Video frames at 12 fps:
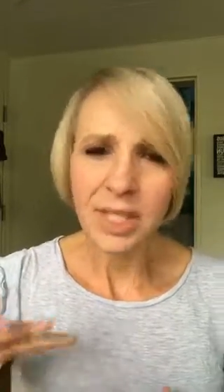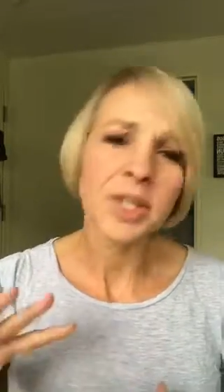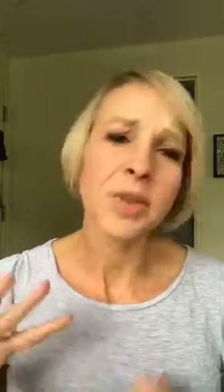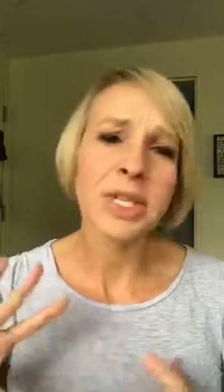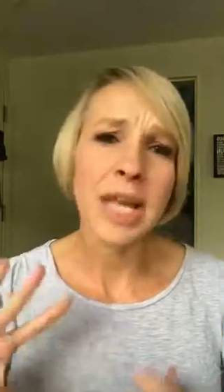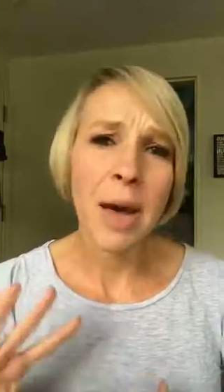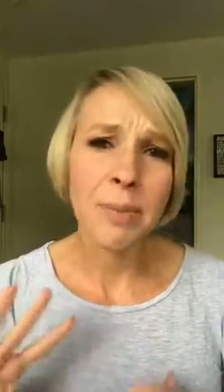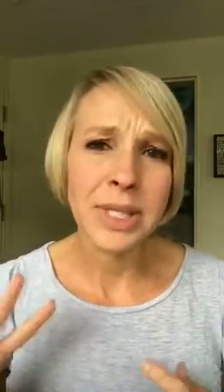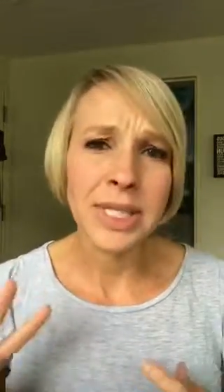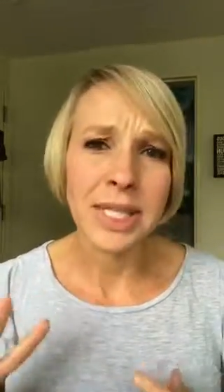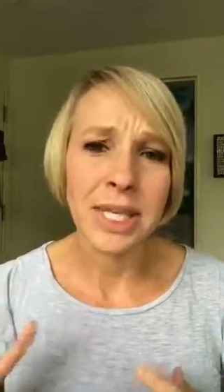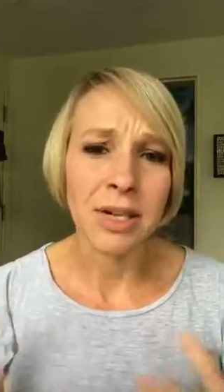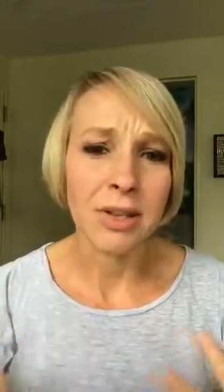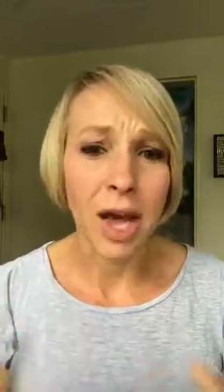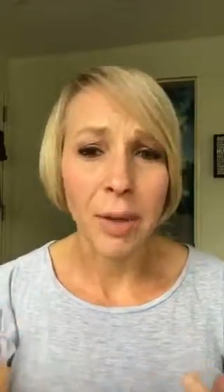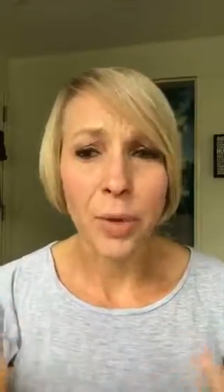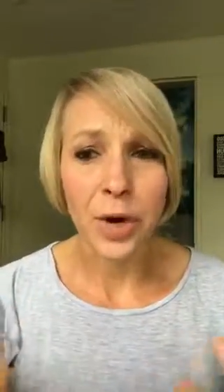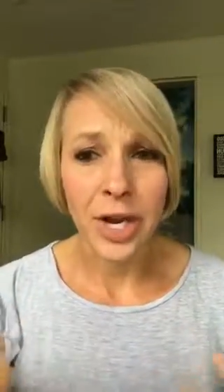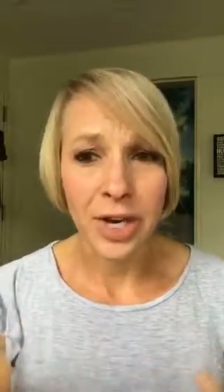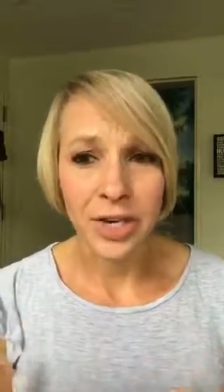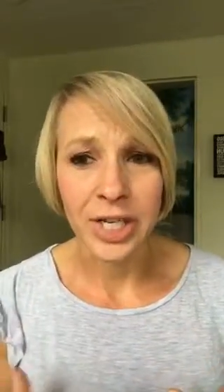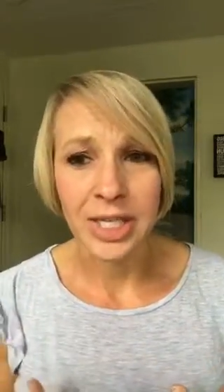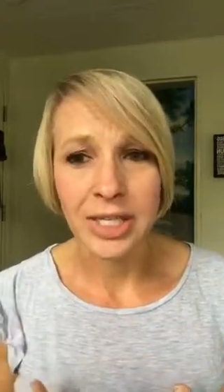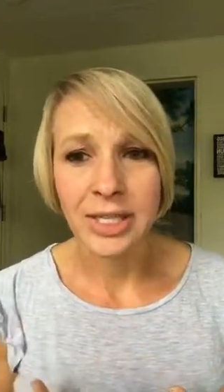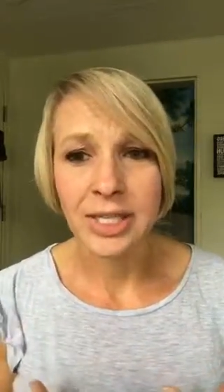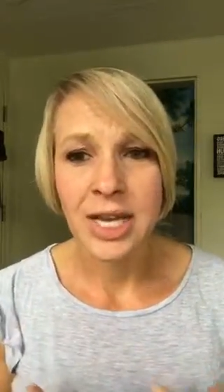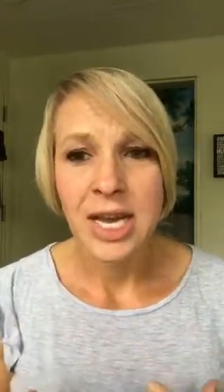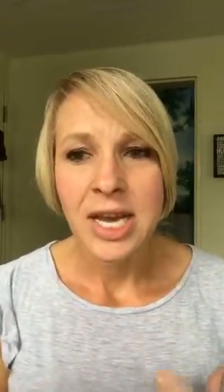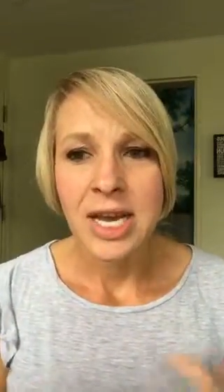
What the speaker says: So this happens in a lot more areas